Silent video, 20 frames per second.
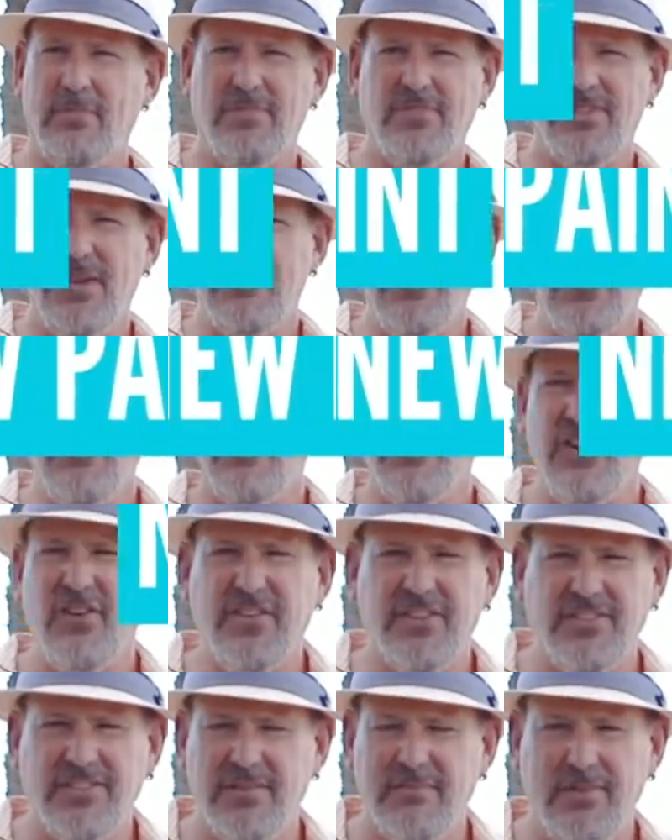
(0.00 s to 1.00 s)
something very
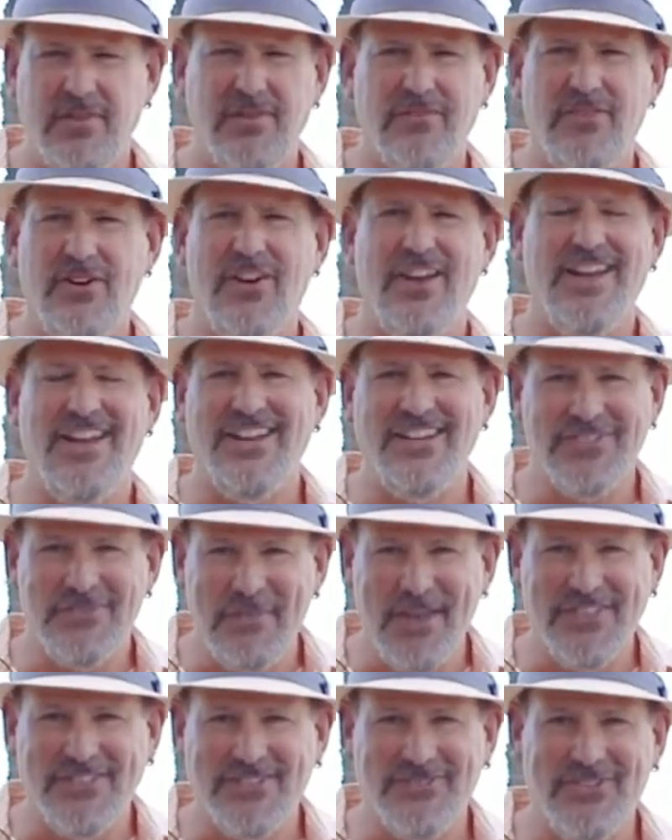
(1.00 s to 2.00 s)
simple and very
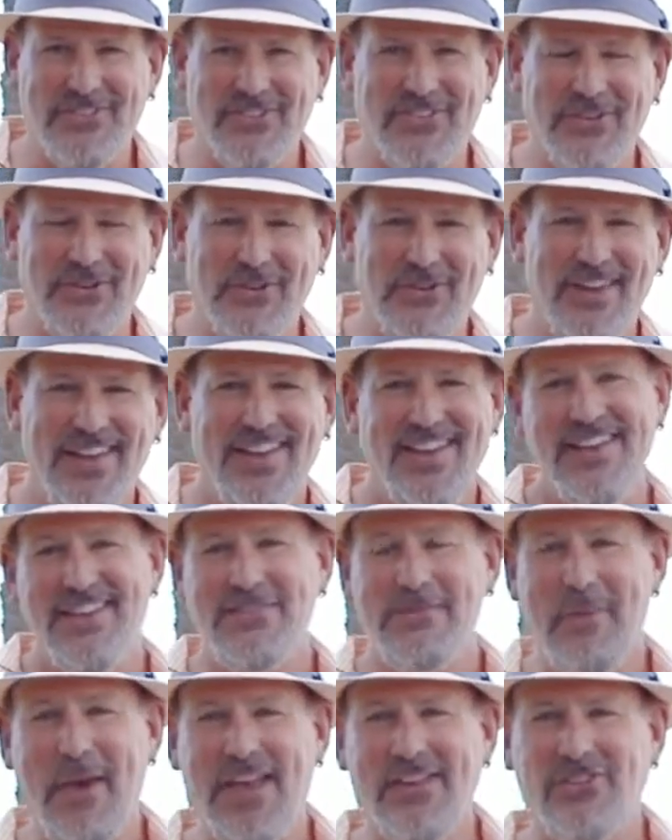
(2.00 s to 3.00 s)
inexpensive to do is
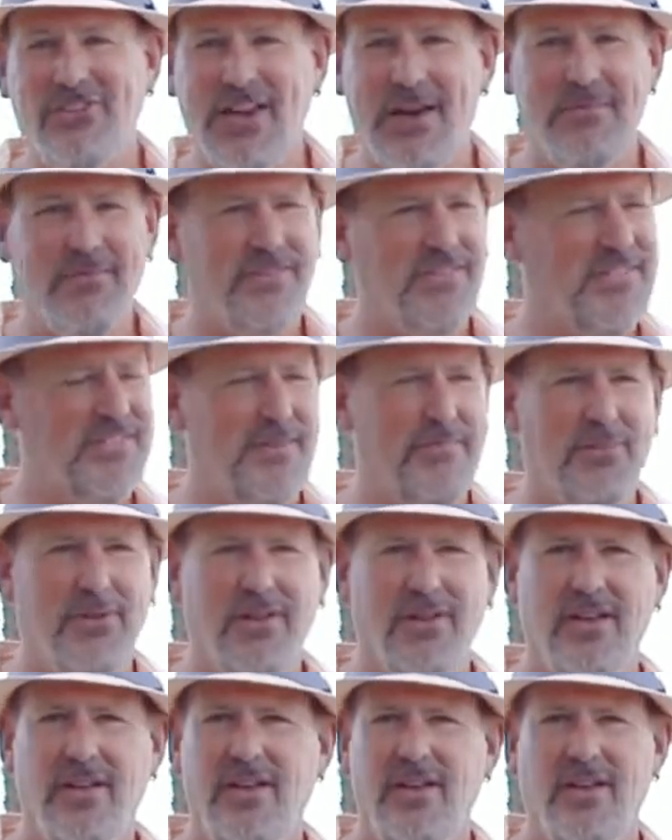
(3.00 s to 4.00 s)
a paint job.
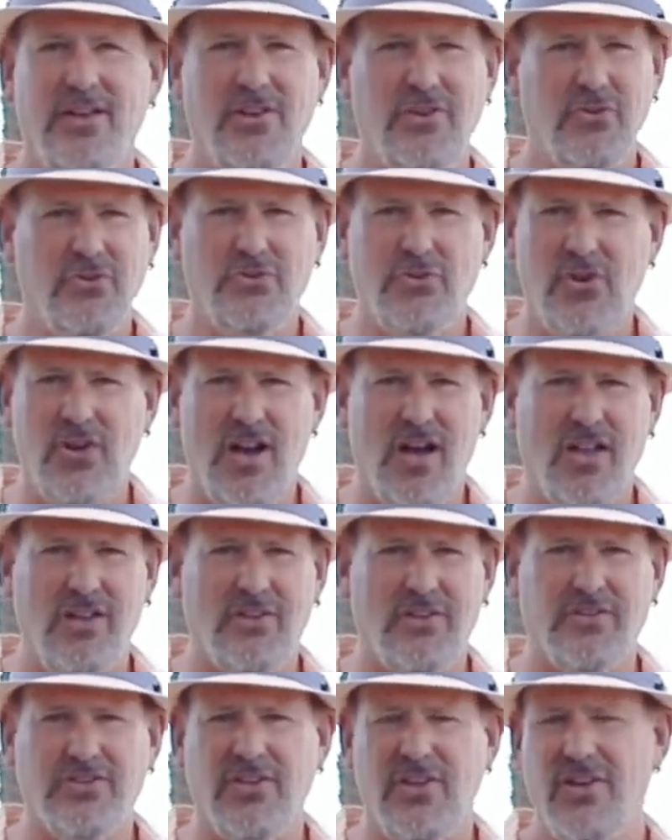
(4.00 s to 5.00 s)
Simple, neutral
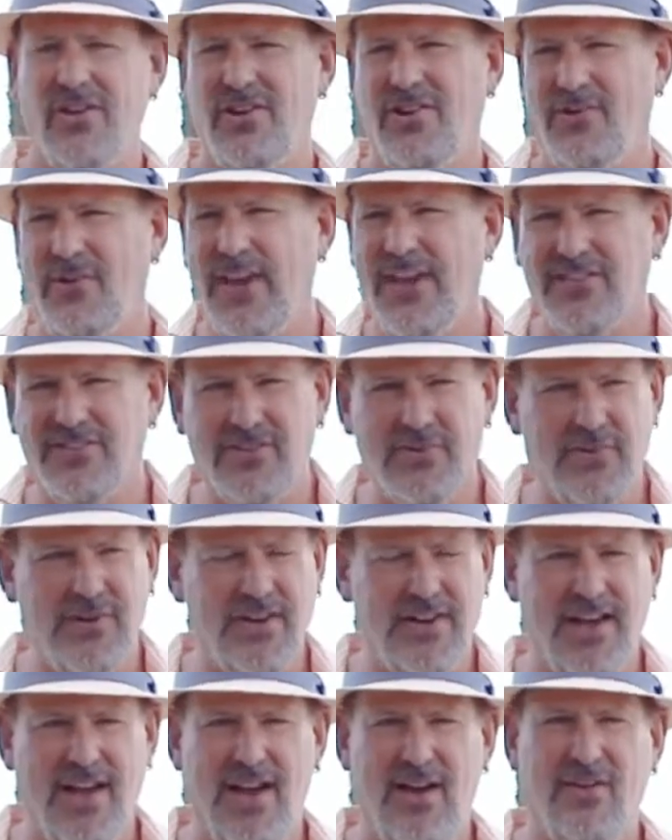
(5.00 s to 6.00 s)
colors. Grays are
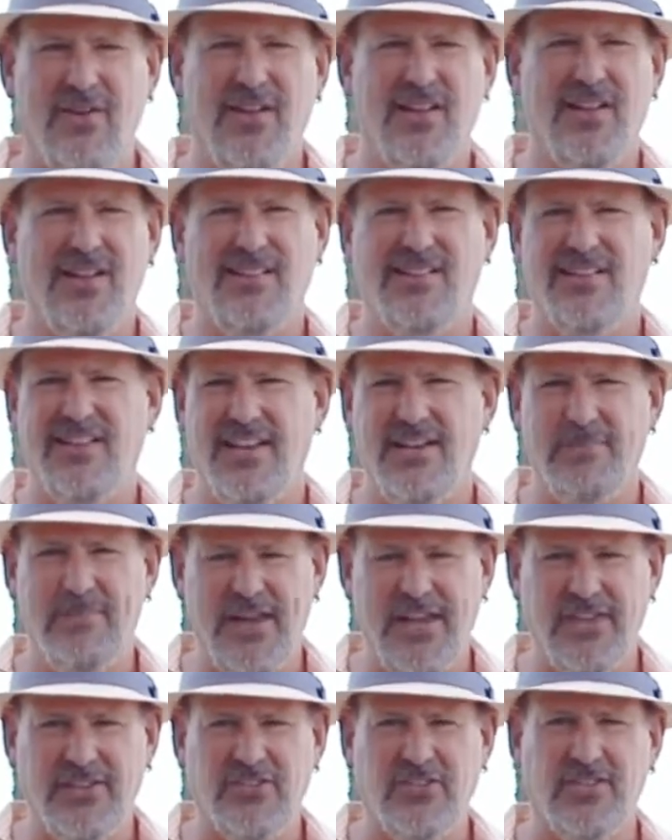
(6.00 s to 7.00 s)
in now, light
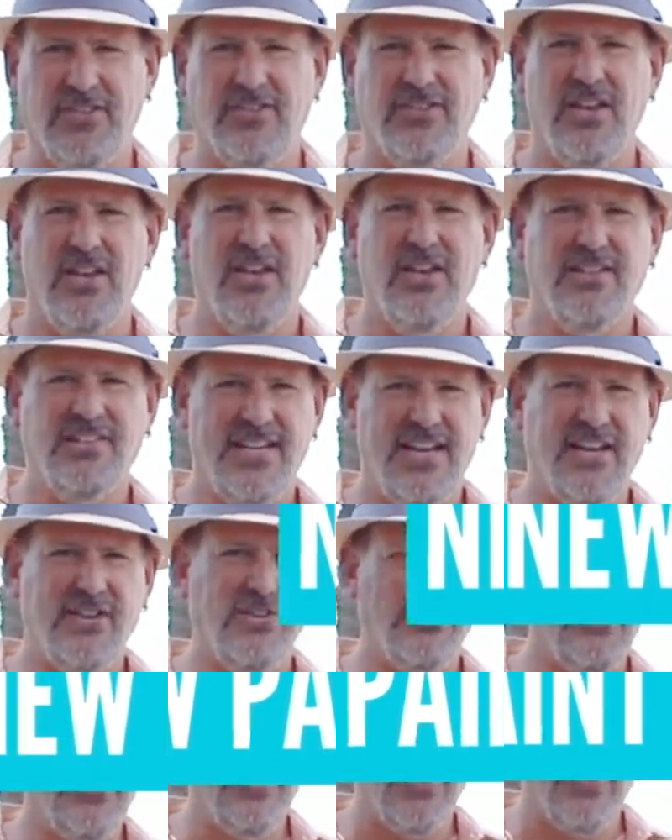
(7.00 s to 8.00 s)
beiges. Take a
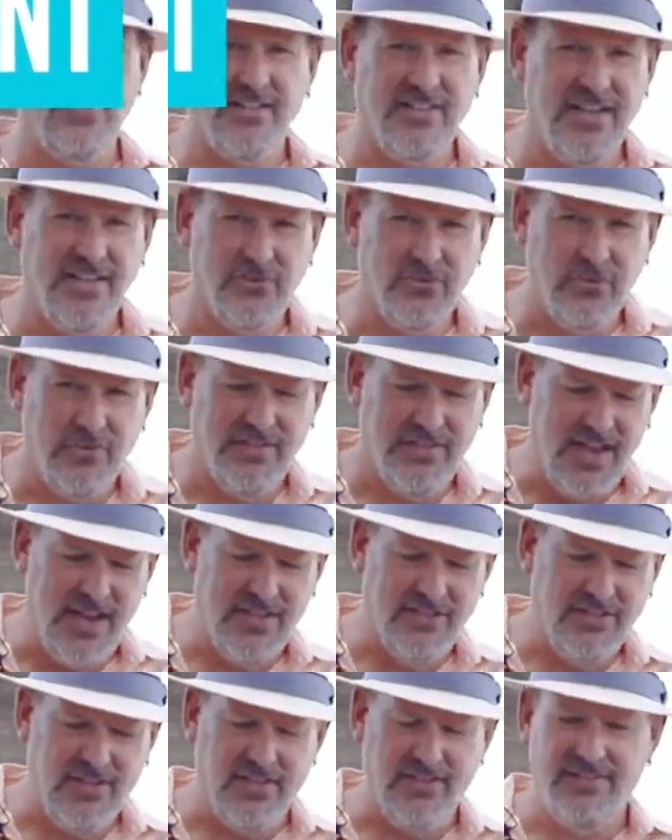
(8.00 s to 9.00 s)
look at Architectural
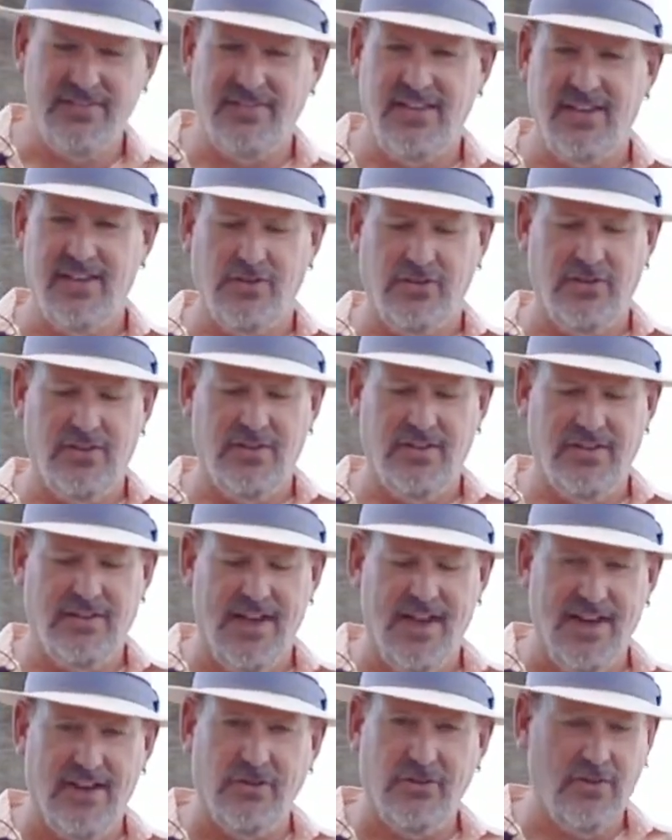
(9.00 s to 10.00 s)
Digest. Take a look
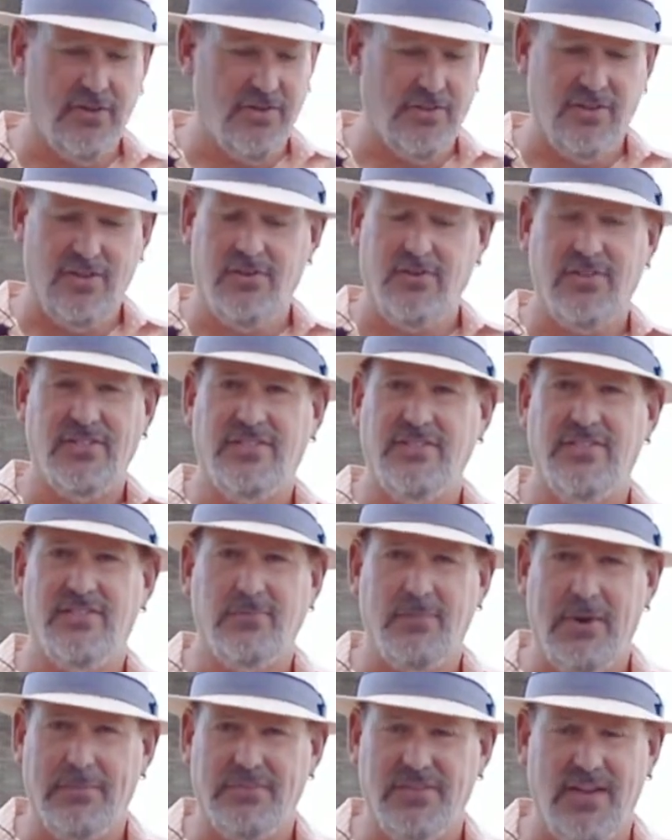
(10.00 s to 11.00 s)
at the Christie's
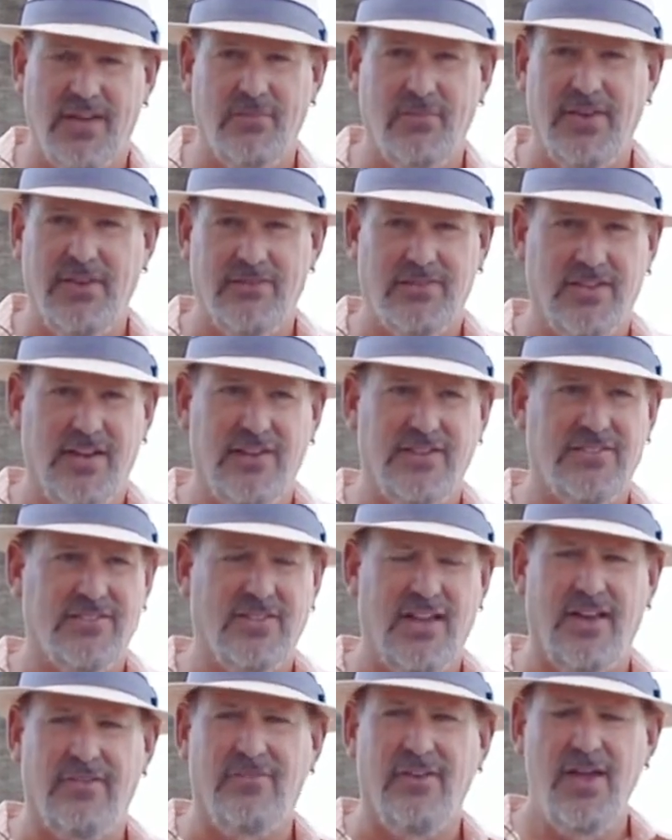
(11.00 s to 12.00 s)
website. We have a ton of
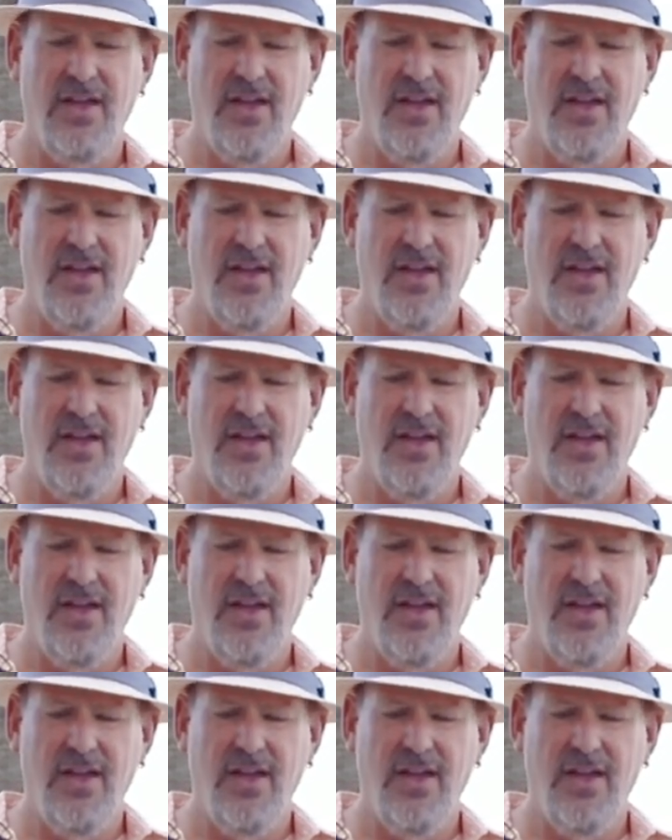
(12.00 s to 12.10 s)
stuff.